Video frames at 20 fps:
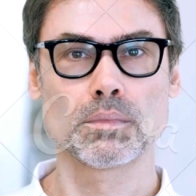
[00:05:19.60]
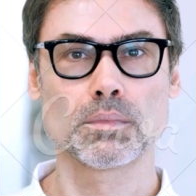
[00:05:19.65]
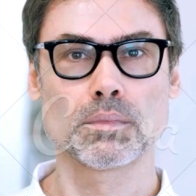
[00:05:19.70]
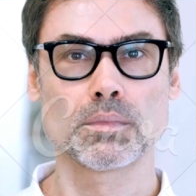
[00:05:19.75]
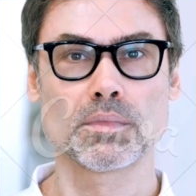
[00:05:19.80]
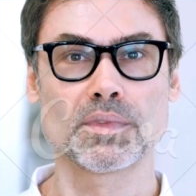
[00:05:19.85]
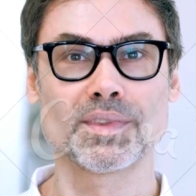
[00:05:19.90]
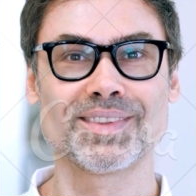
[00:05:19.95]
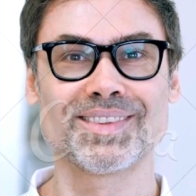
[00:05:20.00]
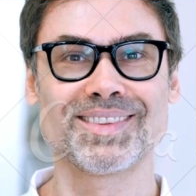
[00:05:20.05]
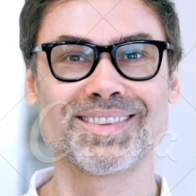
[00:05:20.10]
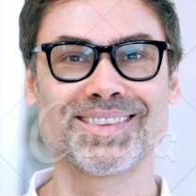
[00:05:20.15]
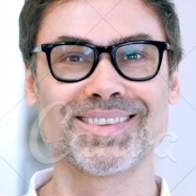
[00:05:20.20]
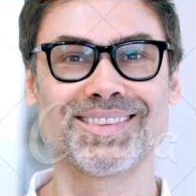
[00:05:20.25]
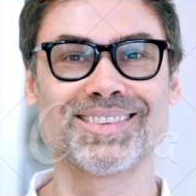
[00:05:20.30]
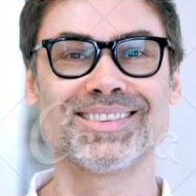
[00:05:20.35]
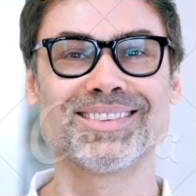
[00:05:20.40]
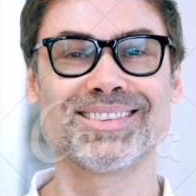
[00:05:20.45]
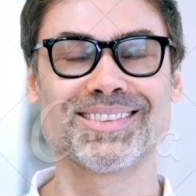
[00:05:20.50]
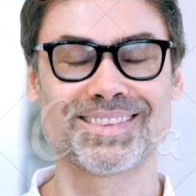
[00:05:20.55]
above
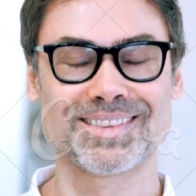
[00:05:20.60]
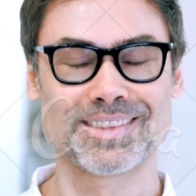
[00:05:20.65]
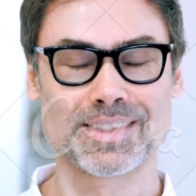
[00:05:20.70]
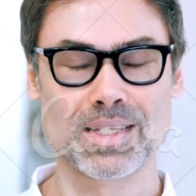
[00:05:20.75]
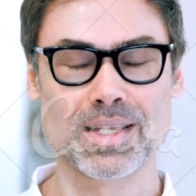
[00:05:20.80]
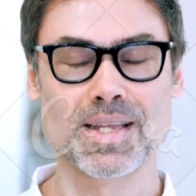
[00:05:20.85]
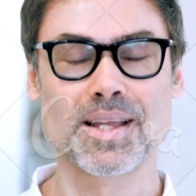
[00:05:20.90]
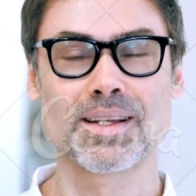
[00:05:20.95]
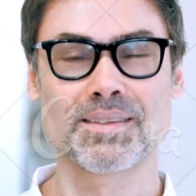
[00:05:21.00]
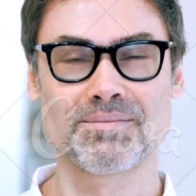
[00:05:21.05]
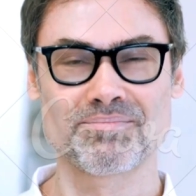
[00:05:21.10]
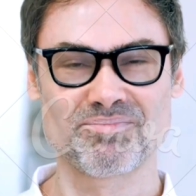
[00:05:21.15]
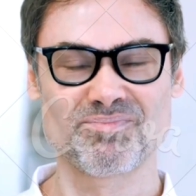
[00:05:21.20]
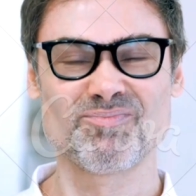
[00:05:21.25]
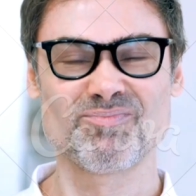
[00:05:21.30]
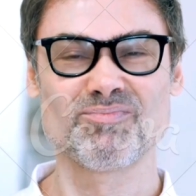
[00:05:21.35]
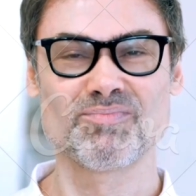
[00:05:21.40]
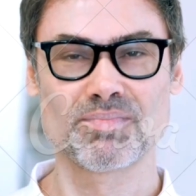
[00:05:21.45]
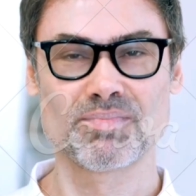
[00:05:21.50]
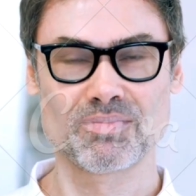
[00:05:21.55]
and start
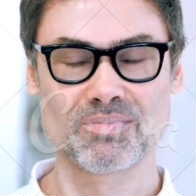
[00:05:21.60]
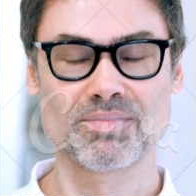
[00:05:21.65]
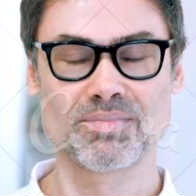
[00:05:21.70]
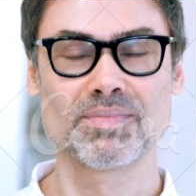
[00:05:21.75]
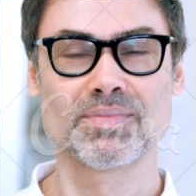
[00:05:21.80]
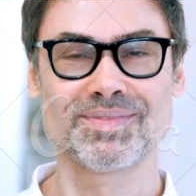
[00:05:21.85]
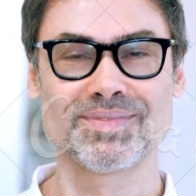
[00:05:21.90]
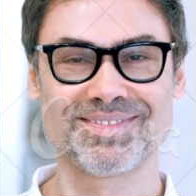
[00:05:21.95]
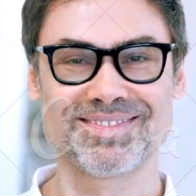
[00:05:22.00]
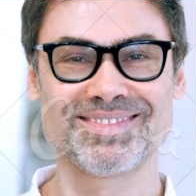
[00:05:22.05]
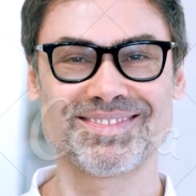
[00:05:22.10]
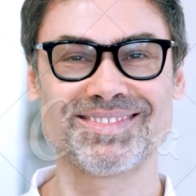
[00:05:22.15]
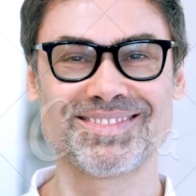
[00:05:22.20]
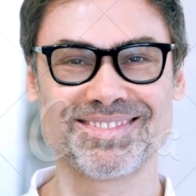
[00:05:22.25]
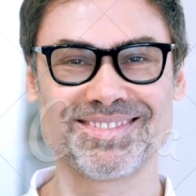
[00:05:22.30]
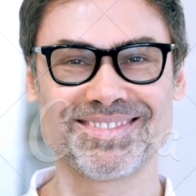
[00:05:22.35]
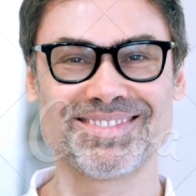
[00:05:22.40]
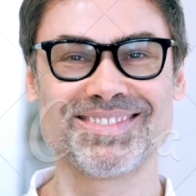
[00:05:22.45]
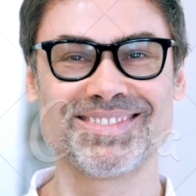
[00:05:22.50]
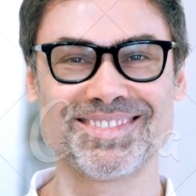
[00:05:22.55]
selectively interpreting
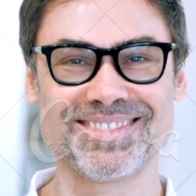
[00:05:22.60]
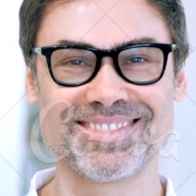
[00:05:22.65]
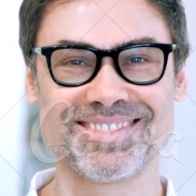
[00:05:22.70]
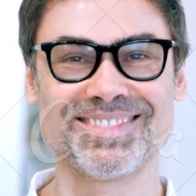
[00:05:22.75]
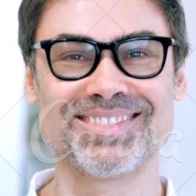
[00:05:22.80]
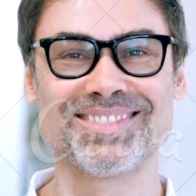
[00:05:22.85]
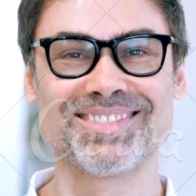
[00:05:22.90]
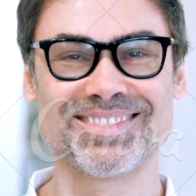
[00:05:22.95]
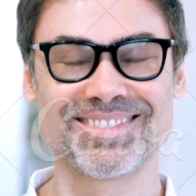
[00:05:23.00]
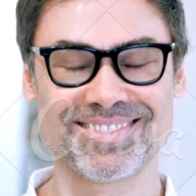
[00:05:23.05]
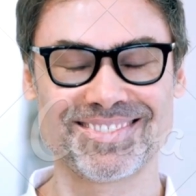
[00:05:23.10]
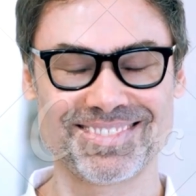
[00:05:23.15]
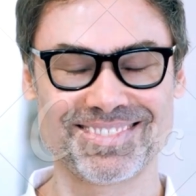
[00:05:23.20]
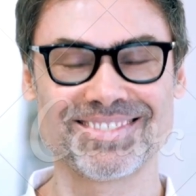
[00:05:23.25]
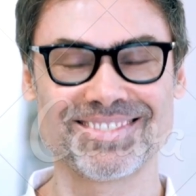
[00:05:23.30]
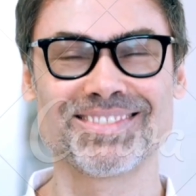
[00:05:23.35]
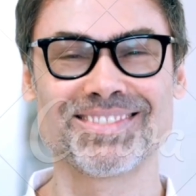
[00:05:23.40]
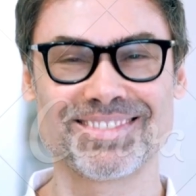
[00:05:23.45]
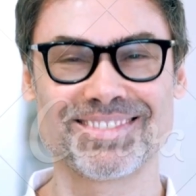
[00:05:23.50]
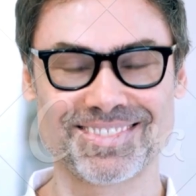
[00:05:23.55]
when they
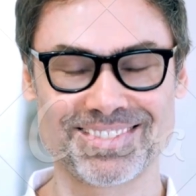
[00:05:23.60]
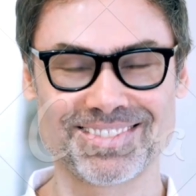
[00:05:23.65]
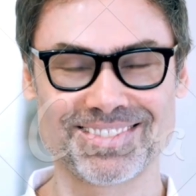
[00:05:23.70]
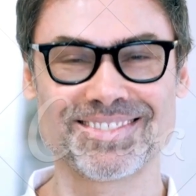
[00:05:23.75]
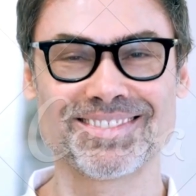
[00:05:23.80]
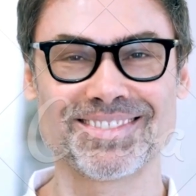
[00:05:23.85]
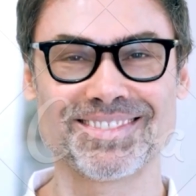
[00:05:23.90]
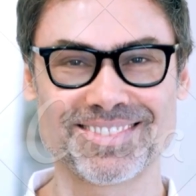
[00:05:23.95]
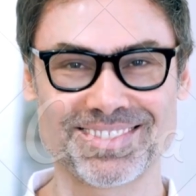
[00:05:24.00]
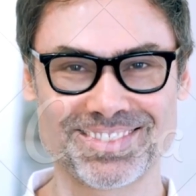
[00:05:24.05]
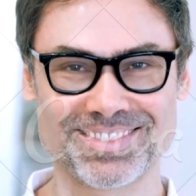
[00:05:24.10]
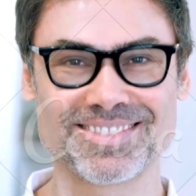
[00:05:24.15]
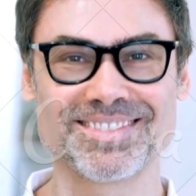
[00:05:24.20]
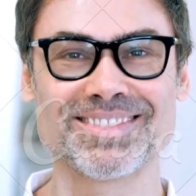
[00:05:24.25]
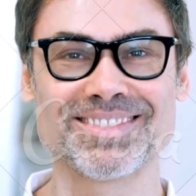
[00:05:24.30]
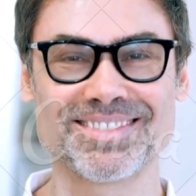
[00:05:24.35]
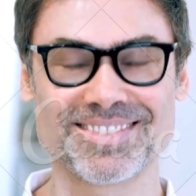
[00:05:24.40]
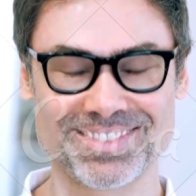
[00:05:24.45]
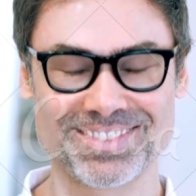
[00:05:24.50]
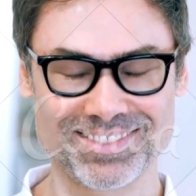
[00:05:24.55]
see as confirmation
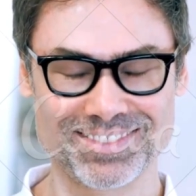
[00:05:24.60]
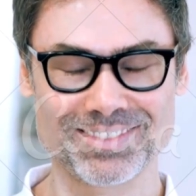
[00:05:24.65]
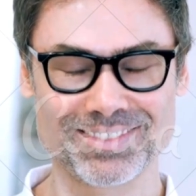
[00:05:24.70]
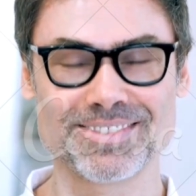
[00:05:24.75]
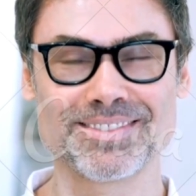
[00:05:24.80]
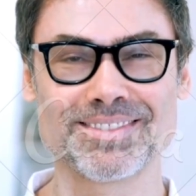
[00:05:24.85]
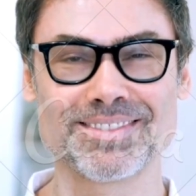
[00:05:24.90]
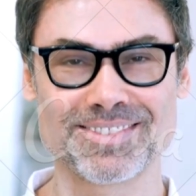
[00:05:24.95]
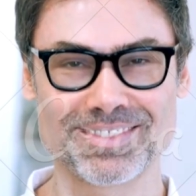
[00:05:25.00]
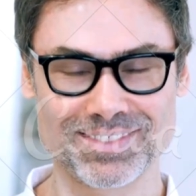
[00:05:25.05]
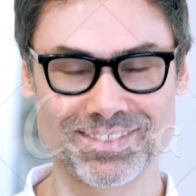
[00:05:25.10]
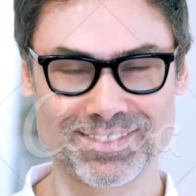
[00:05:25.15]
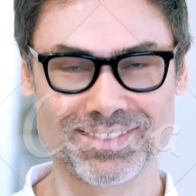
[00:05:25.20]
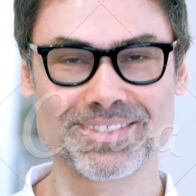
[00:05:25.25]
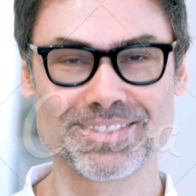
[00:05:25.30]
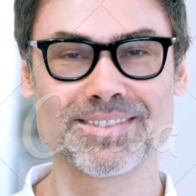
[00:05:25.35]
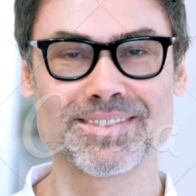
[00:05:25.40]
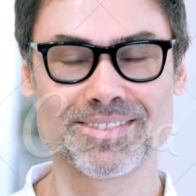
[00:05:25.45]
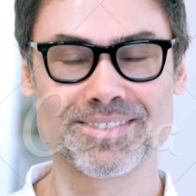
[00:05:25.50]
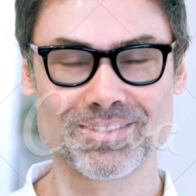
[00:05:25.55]
that there are
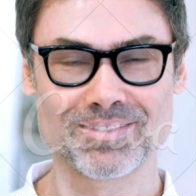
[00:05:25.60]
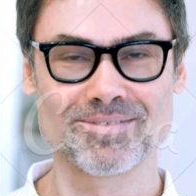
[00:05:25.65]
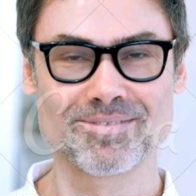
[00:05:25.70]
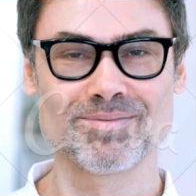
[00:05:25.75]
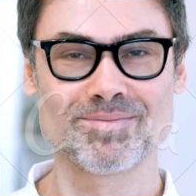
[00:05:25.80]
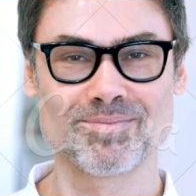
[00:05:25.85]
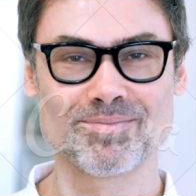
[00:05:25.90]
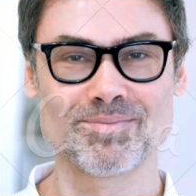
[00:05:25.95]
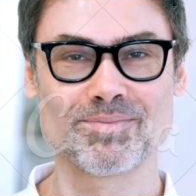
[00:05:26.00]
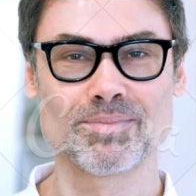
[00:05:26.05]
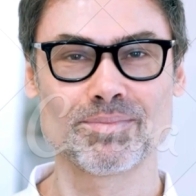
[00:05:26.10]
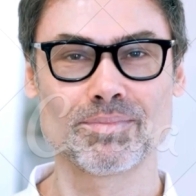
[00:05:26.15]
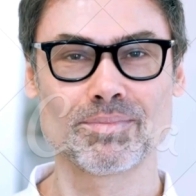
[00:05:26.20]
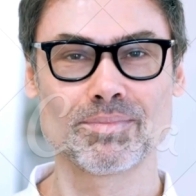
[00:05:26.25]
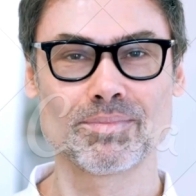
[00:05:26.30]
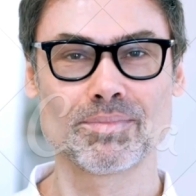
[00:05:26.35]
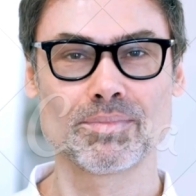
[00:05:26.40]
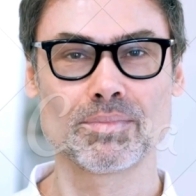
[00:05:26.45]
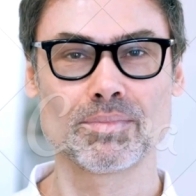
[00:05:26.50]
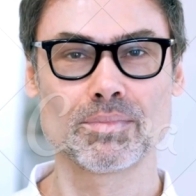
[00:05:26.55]
meaningful patterns in
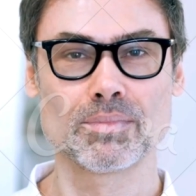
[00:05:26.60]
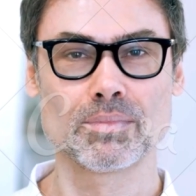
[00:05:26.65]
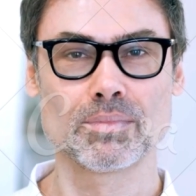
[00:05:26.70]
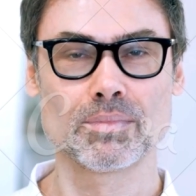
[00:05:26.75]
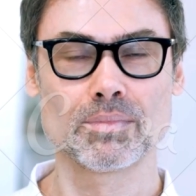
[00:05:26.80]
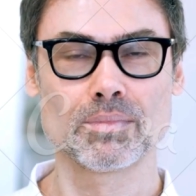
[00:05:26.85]
there,